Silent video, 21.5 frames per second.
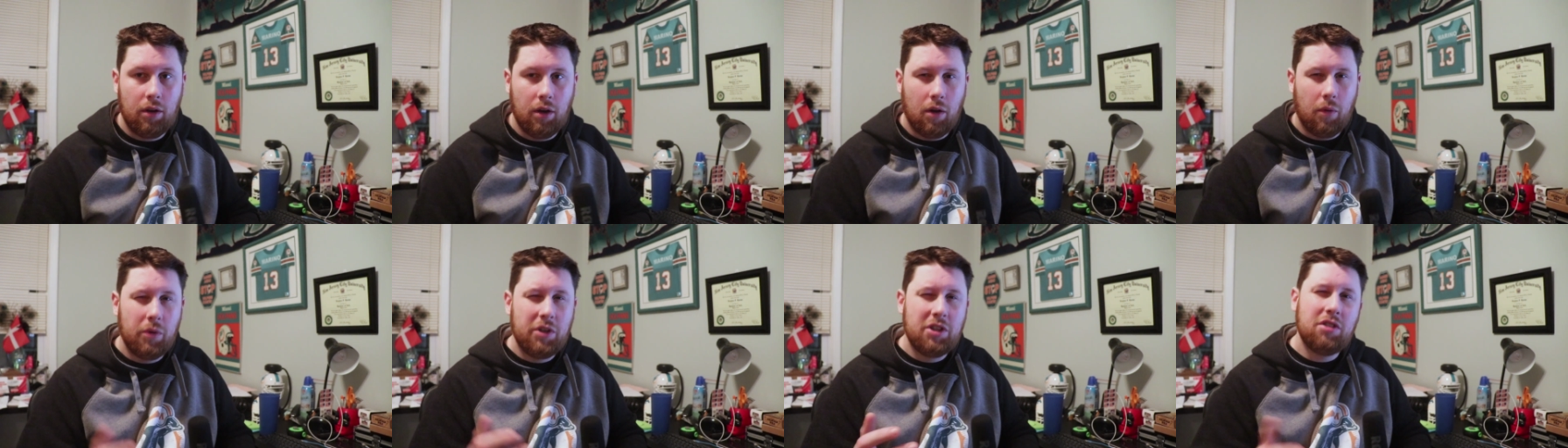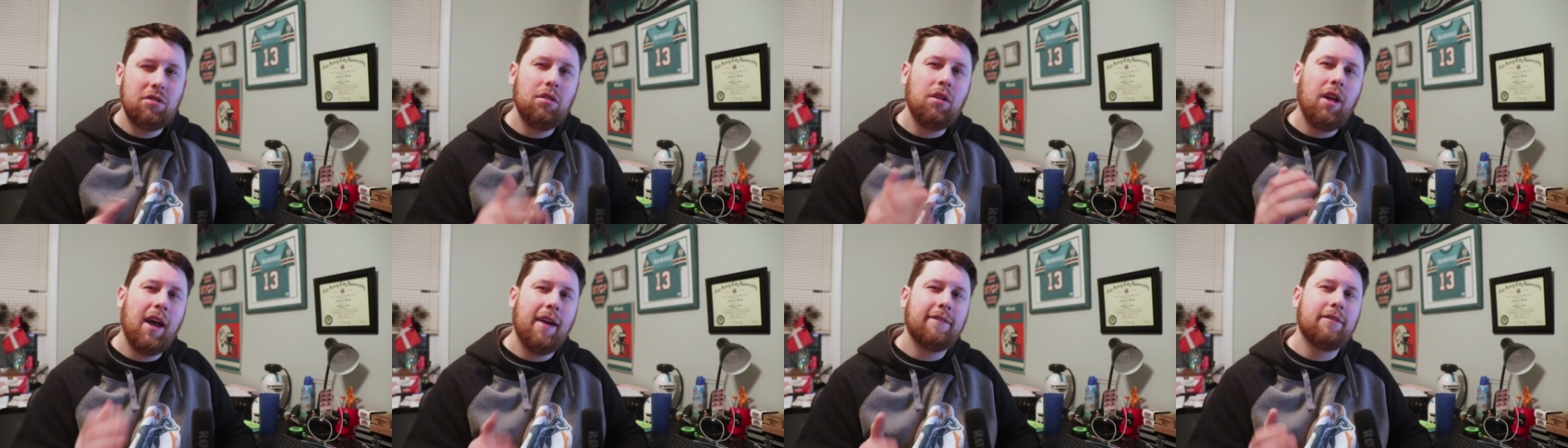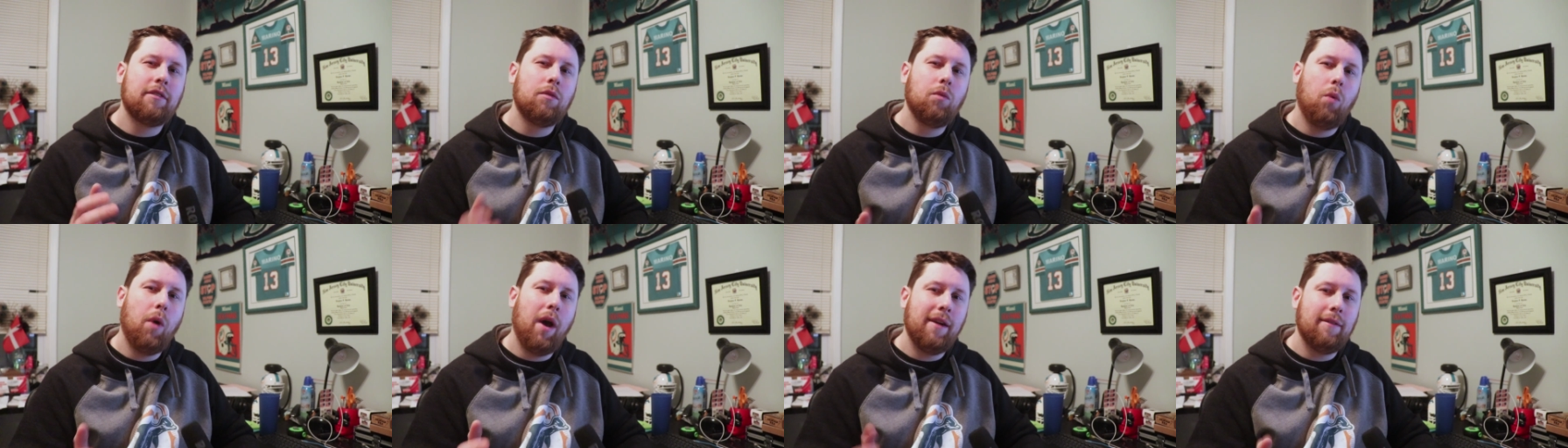You know, we still
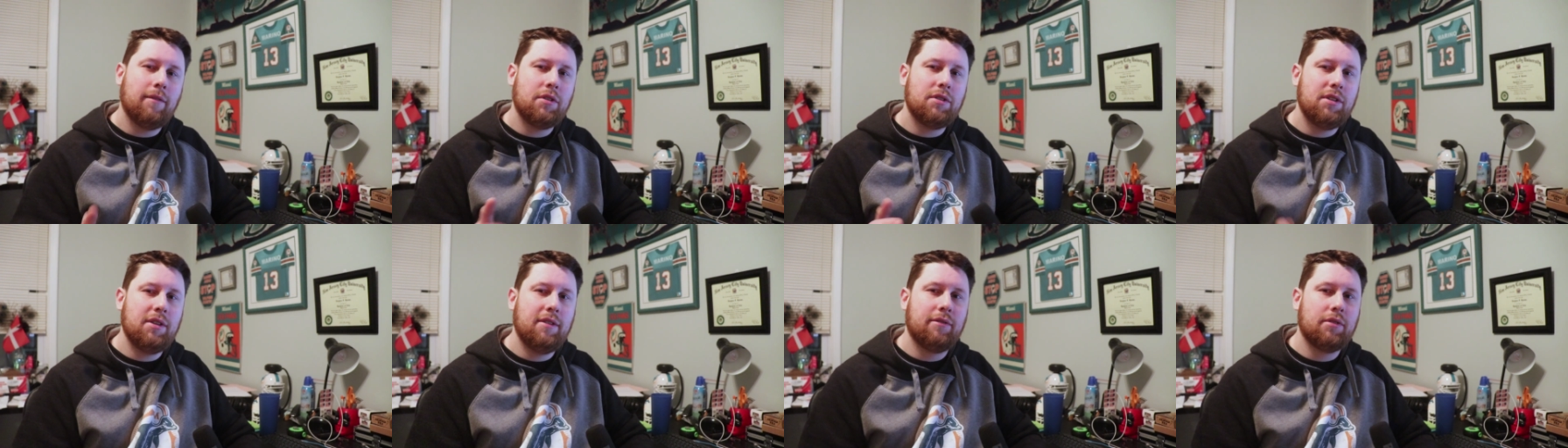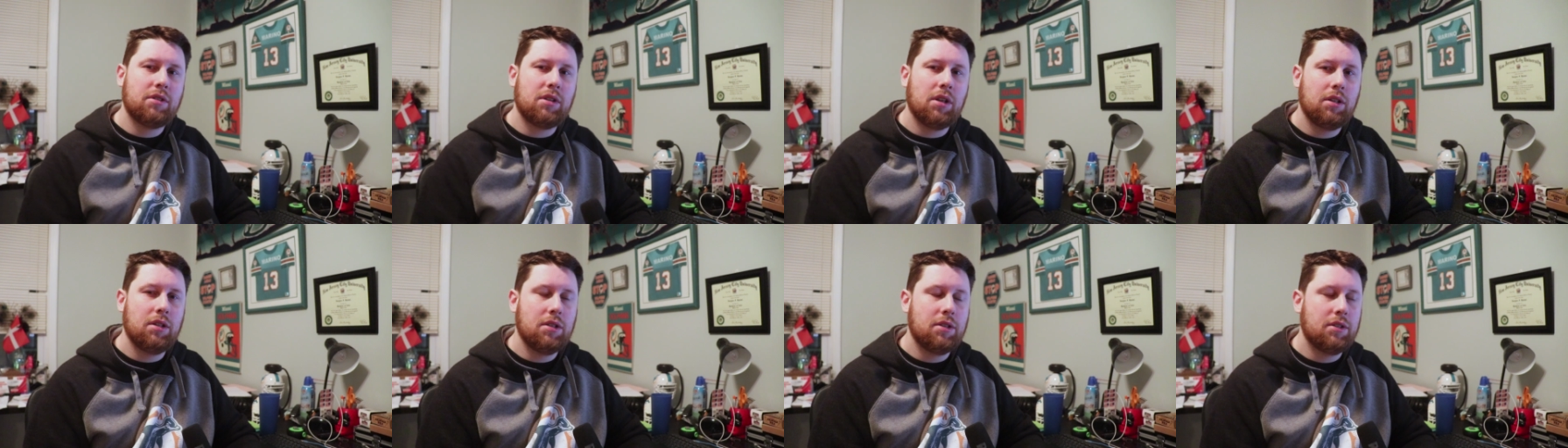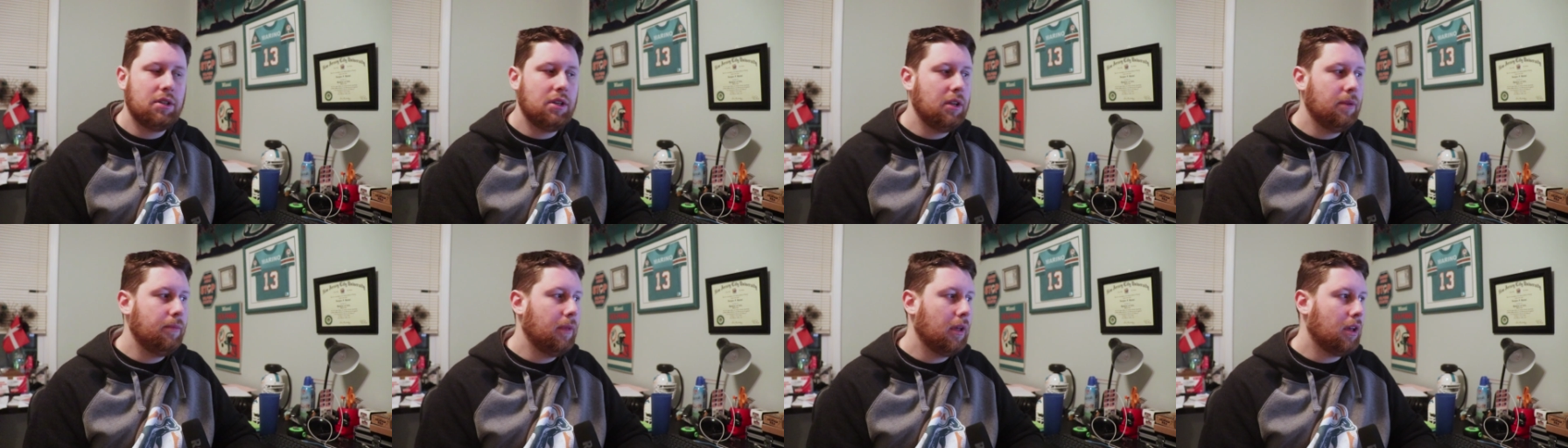have wide receivers on this
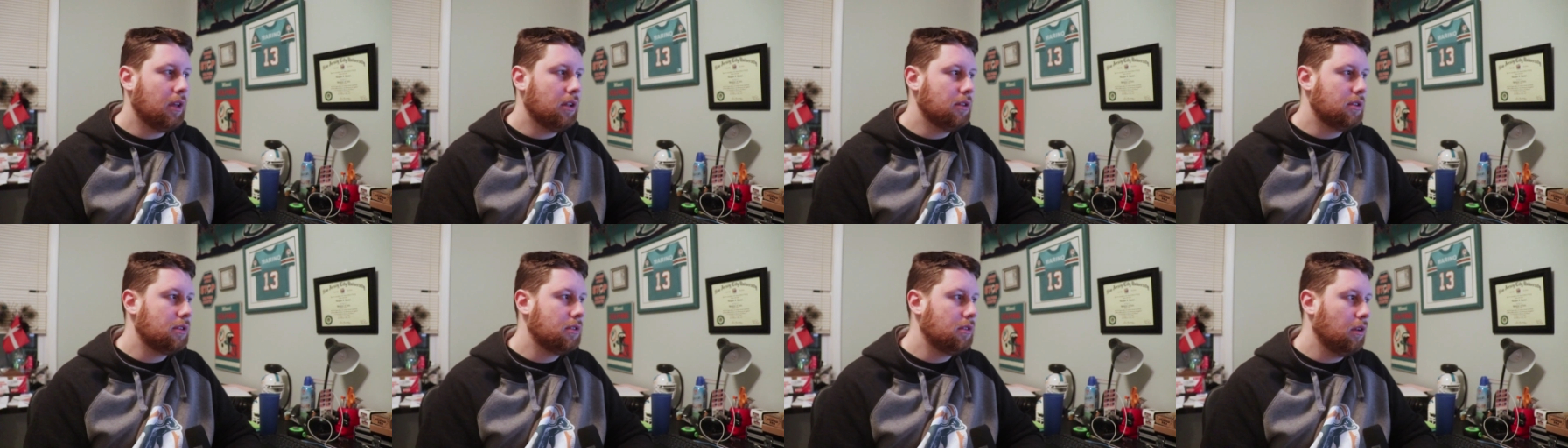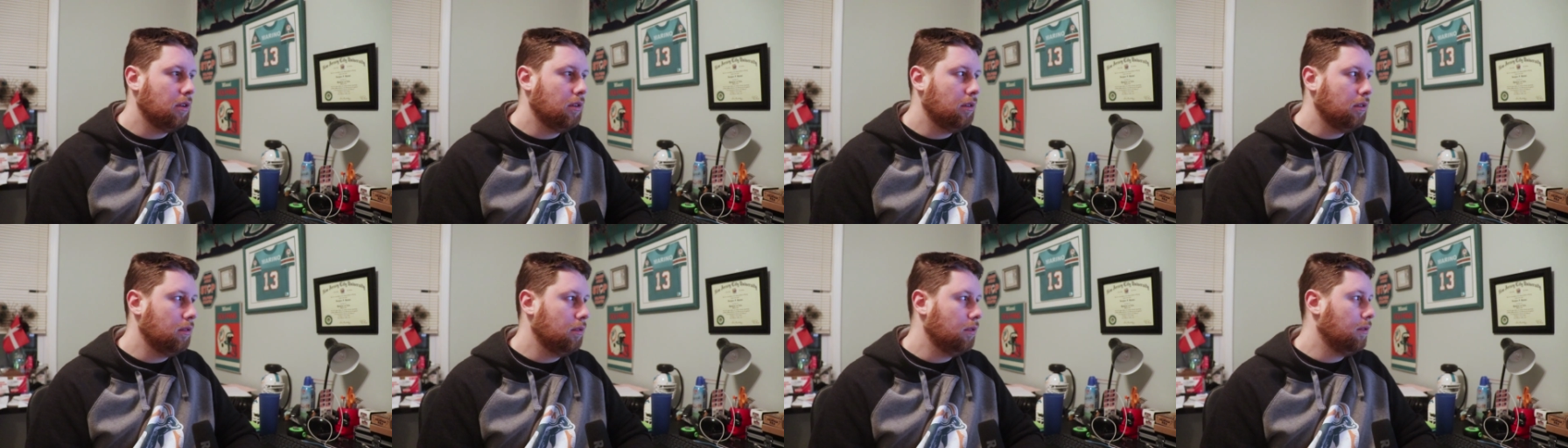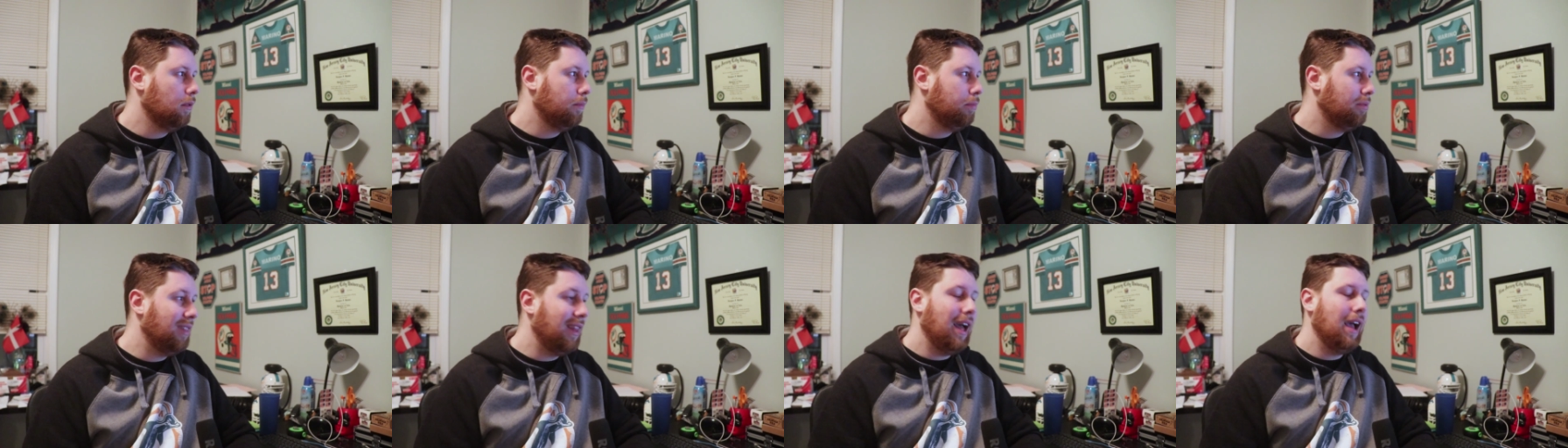team that can still
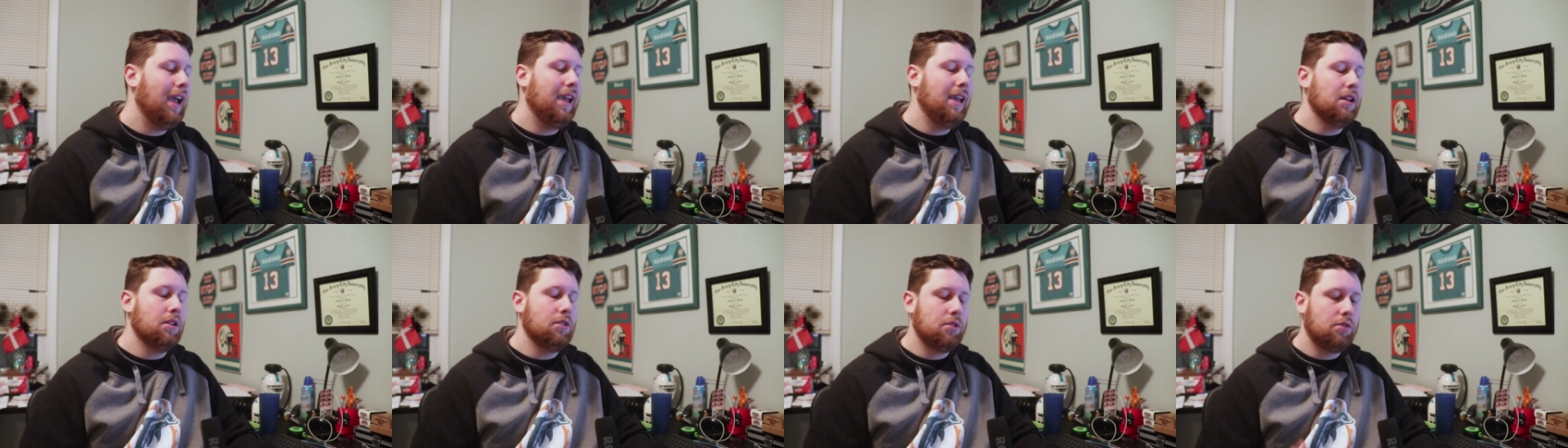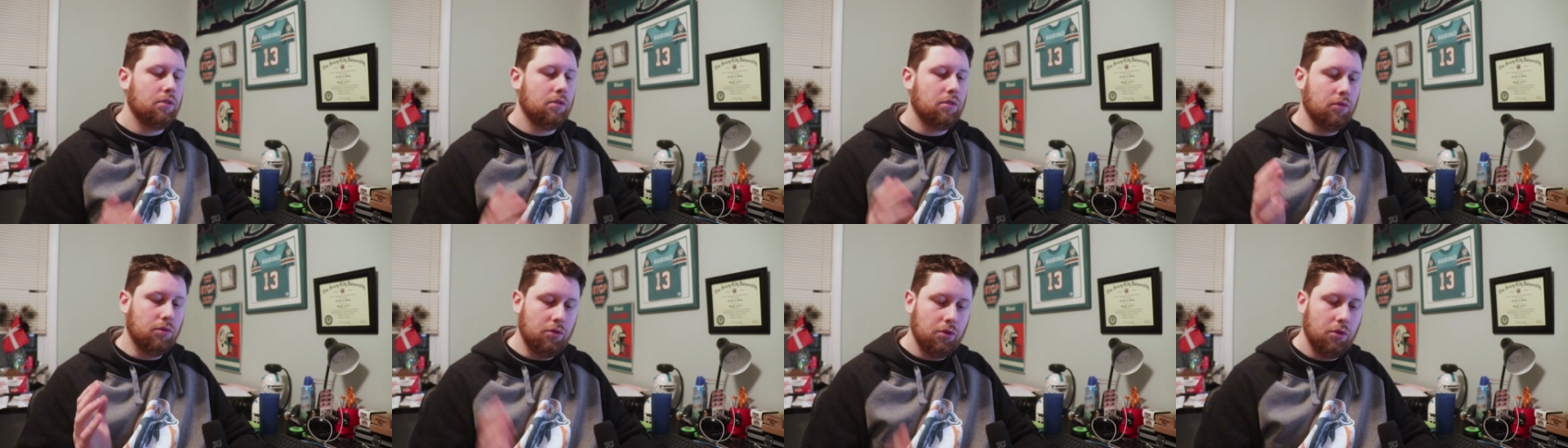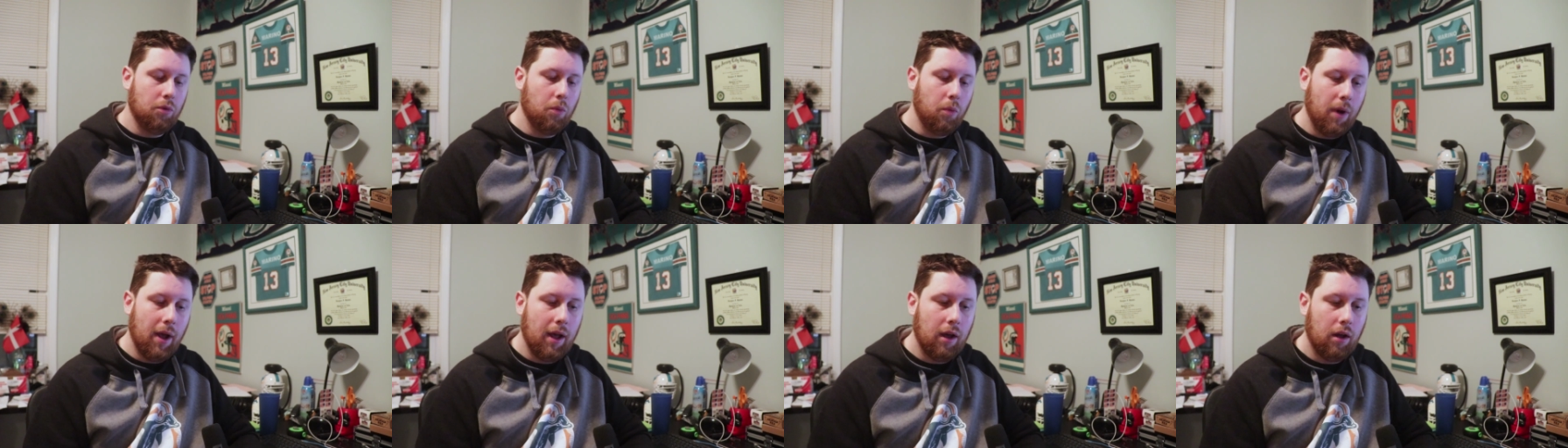play and still
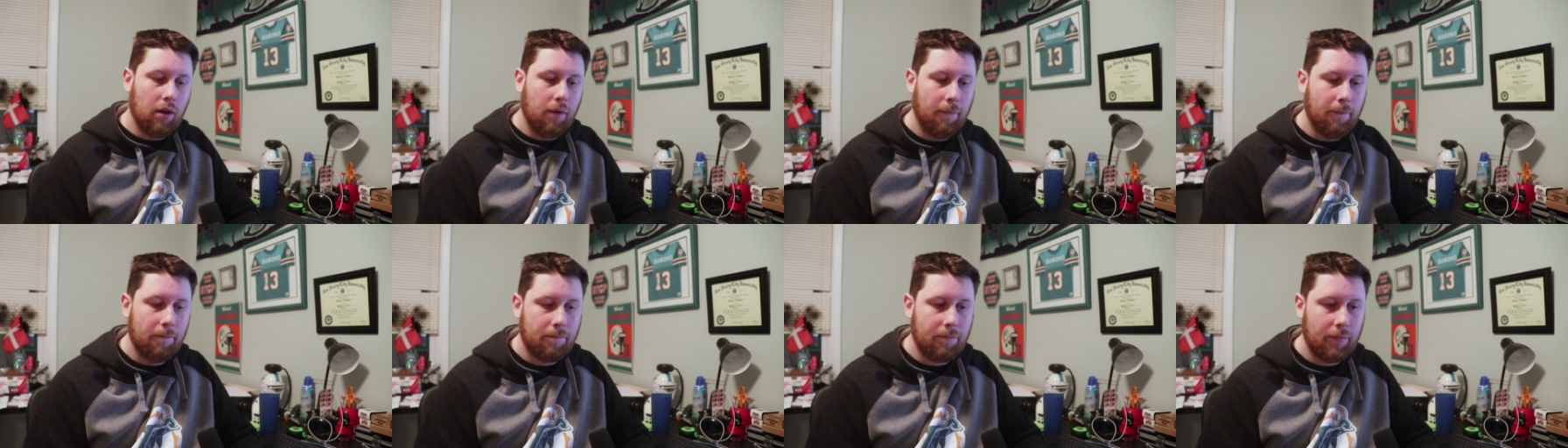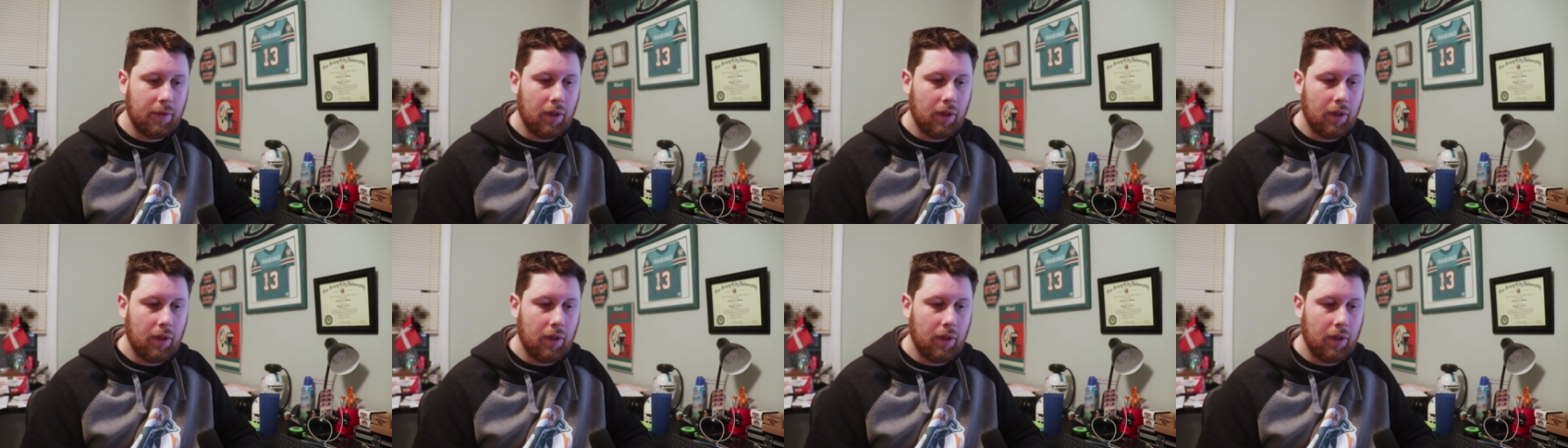do well.